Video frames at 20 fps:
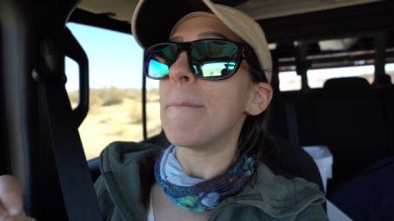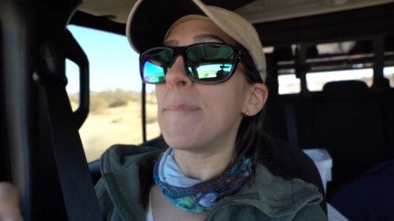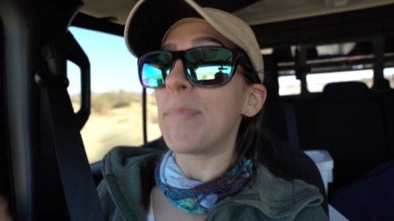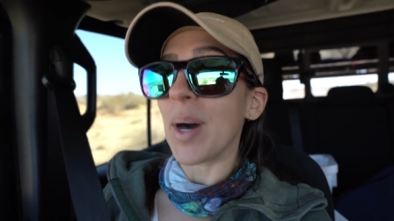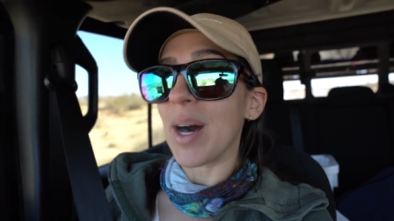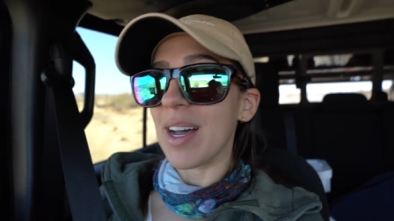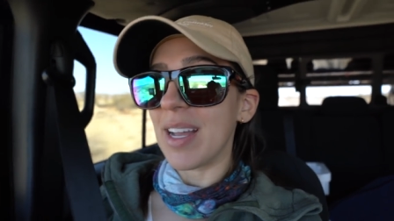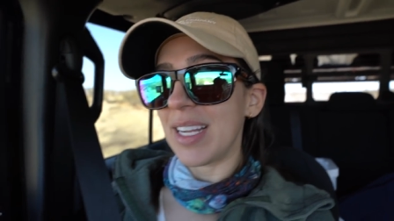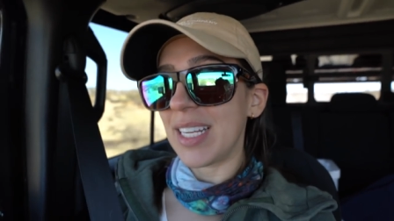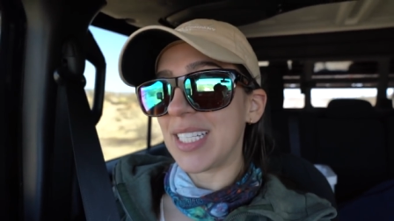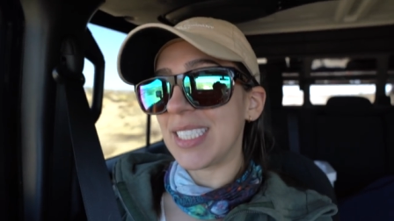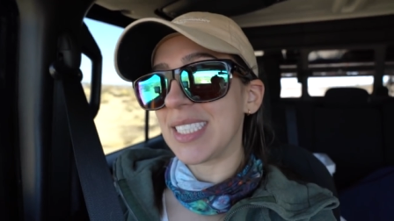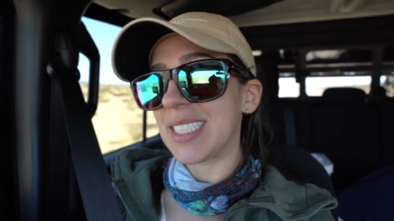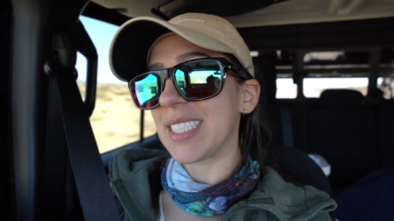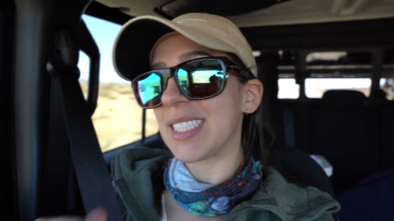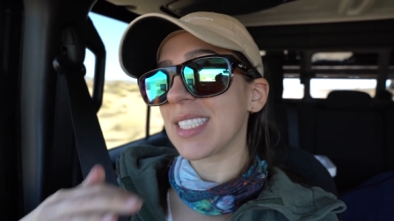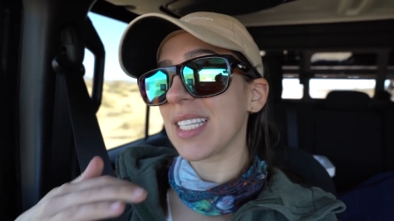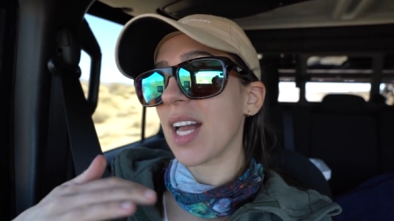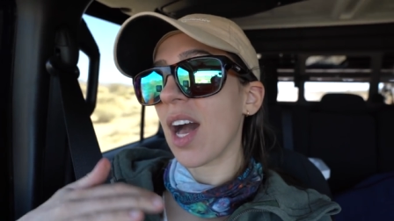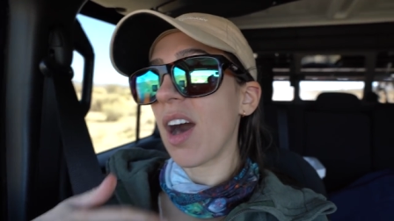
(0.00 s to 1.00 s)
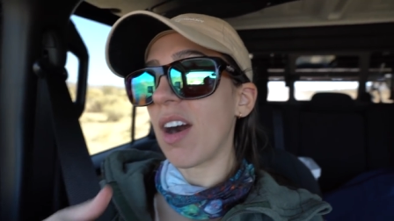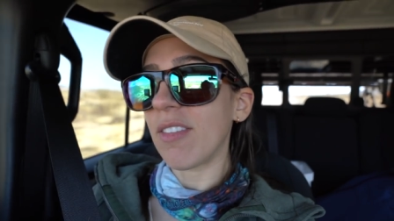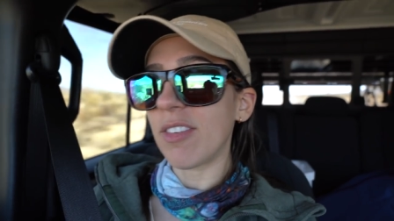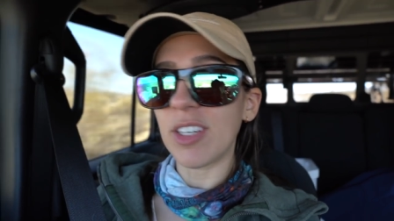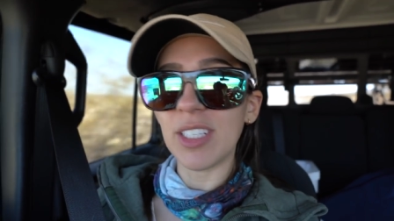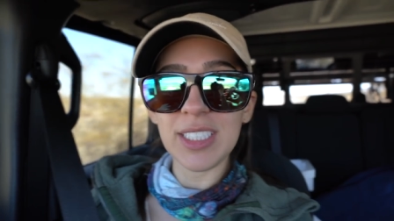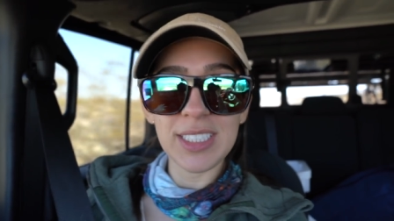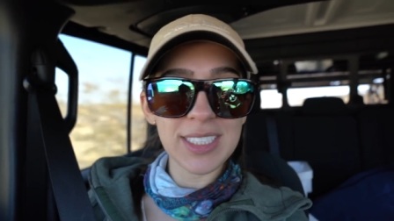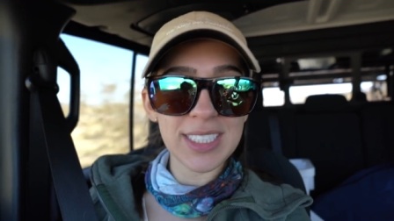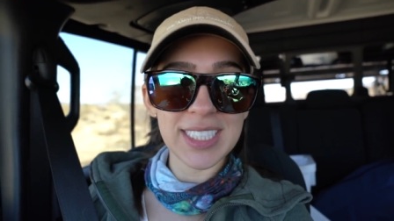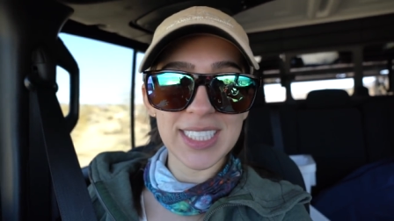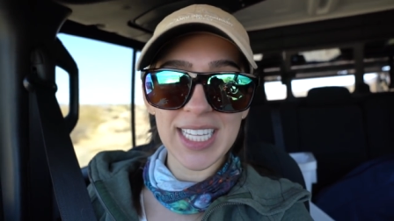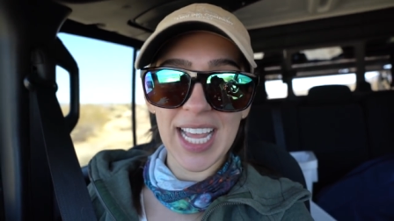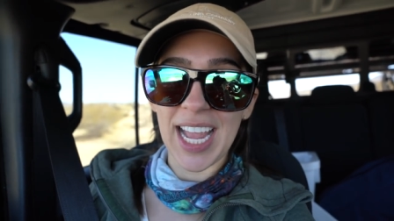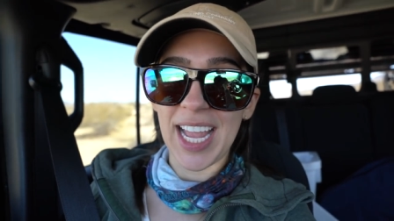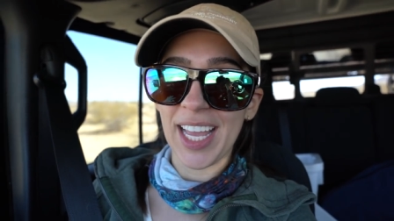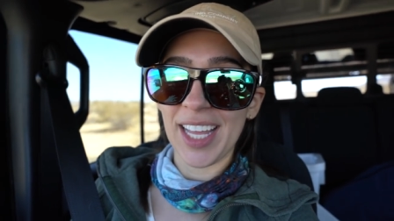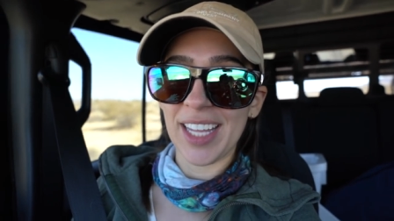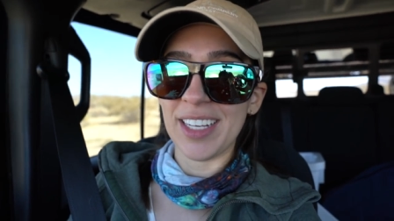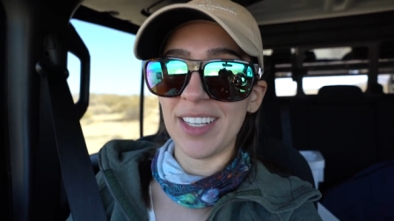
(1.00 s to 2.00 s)
but it's covered in
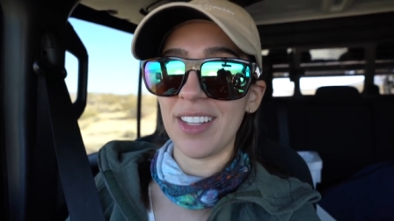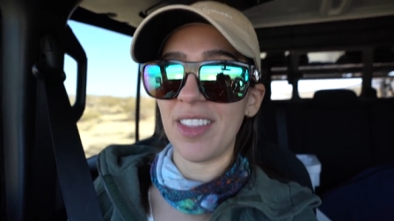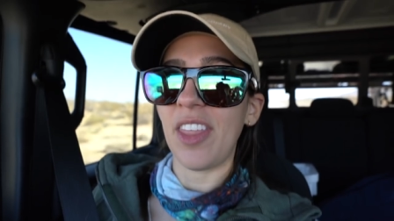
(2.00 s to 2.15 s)
sand.